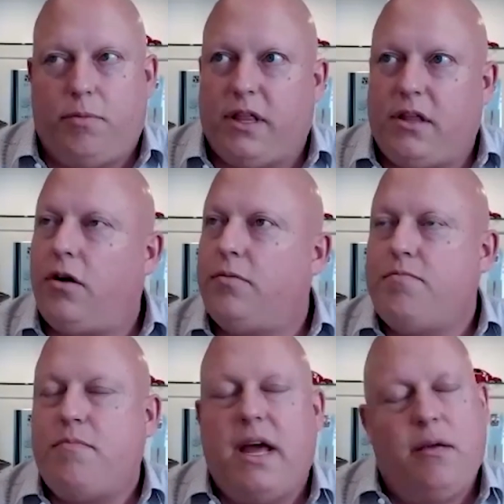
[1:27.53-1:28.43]
But there are
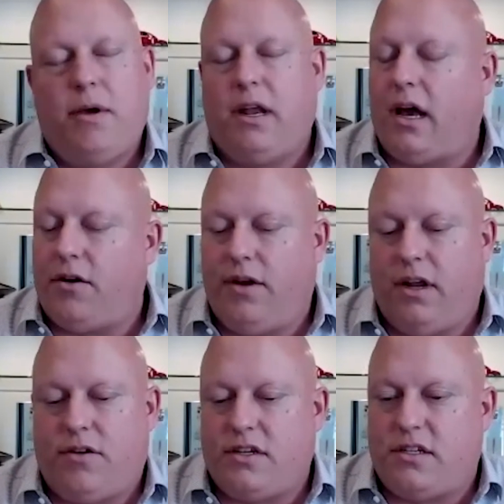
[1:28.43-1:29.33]
many, many other
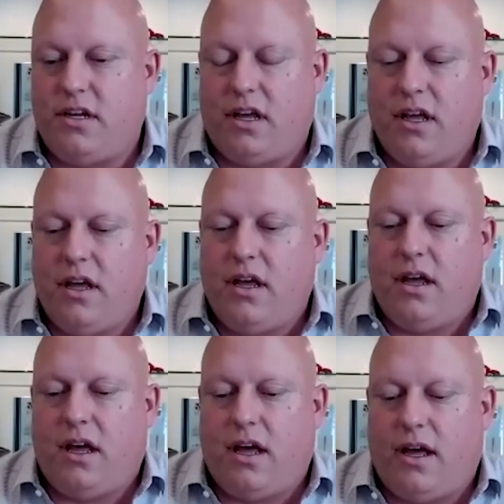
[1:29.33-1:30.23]
interesting
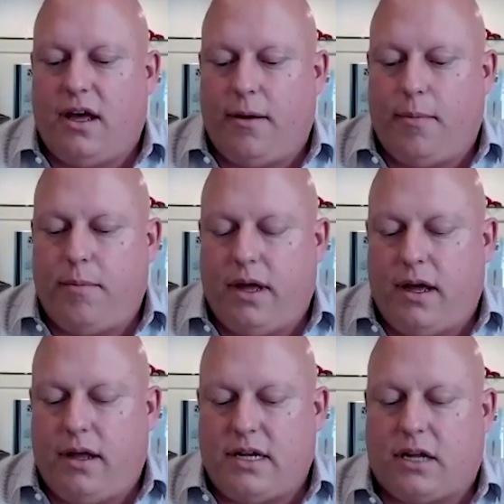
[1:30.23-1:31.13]

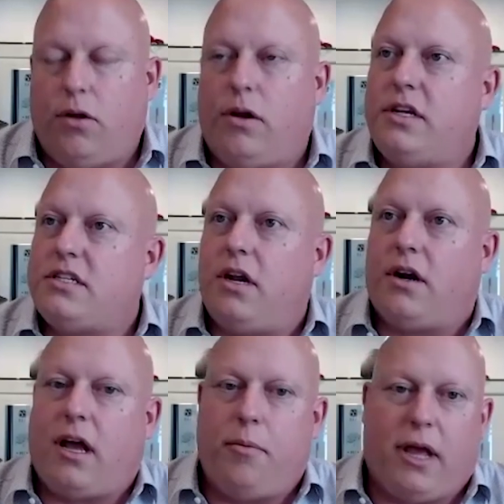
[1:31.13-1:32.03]
technologies that are
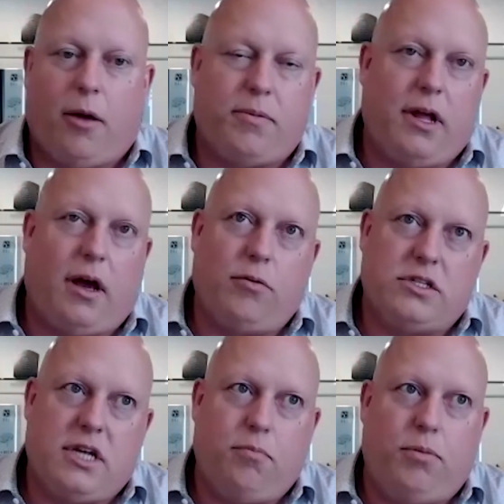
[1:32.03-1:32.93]
coming up now. I would
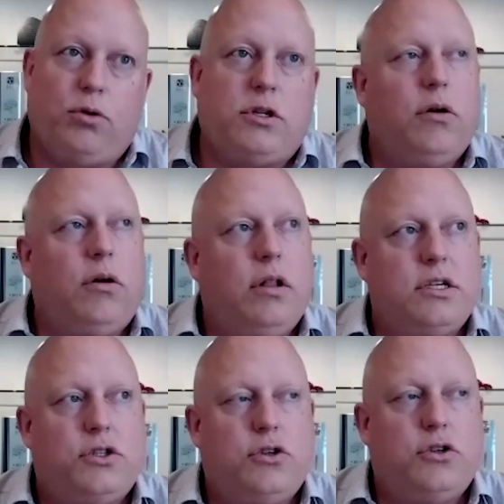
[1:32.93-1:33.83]
say butanol
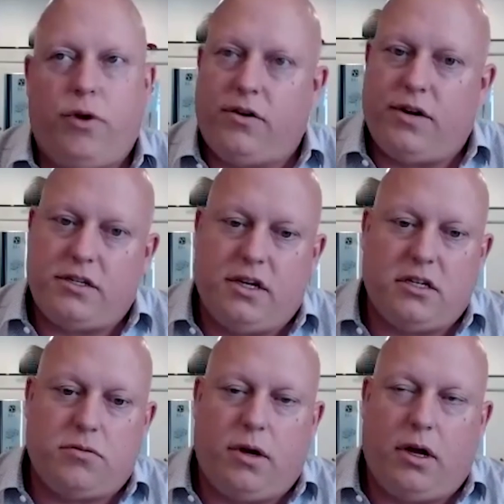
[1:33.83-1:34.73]
is super interesting
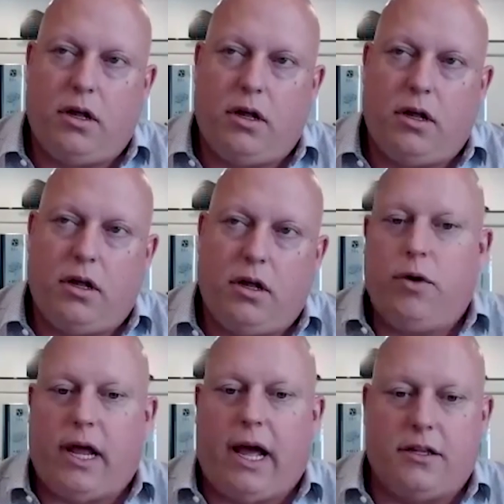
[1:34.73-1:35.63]
as well,
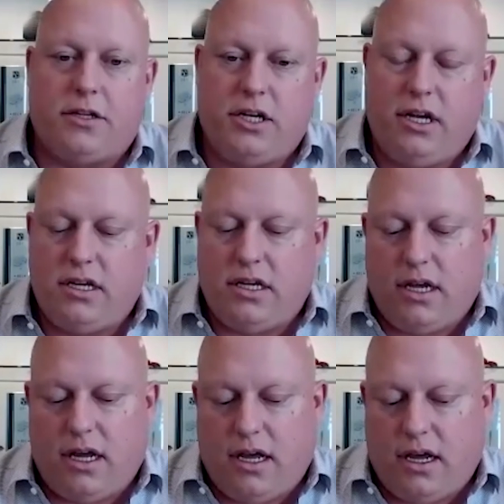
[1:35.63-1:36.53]
with algae
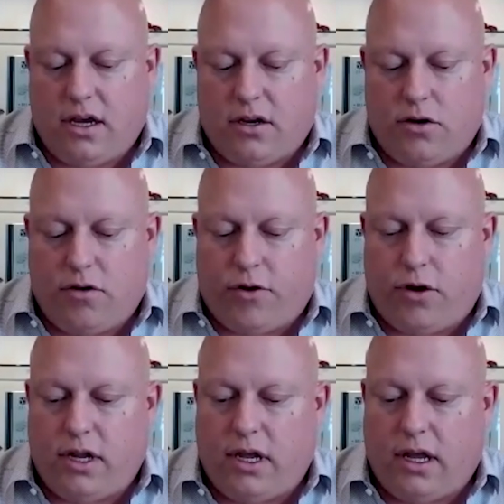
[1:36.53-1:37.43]

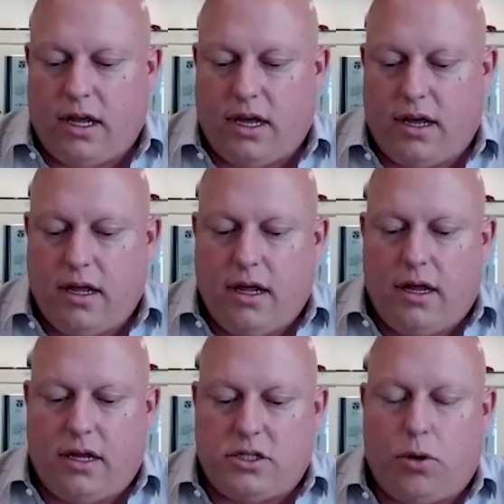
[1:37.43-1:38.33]
converting
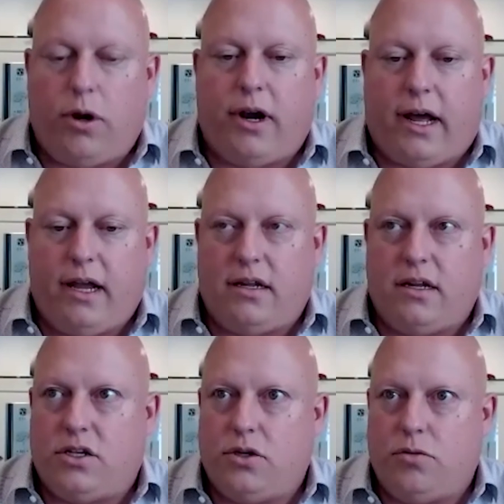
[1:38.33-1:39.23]
solar light
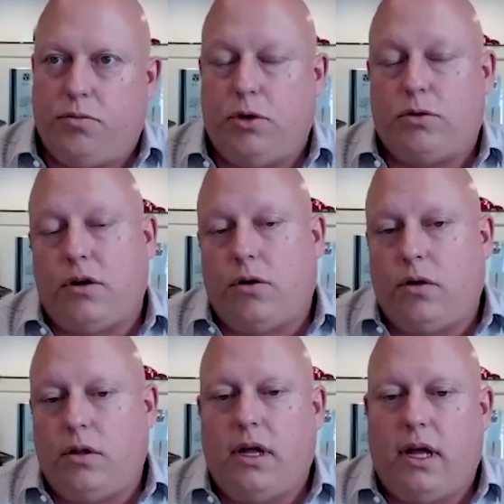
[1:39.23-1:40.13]
into
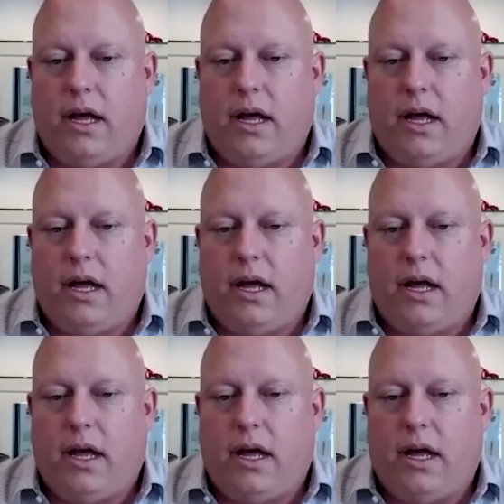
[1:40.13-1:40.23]
butanol.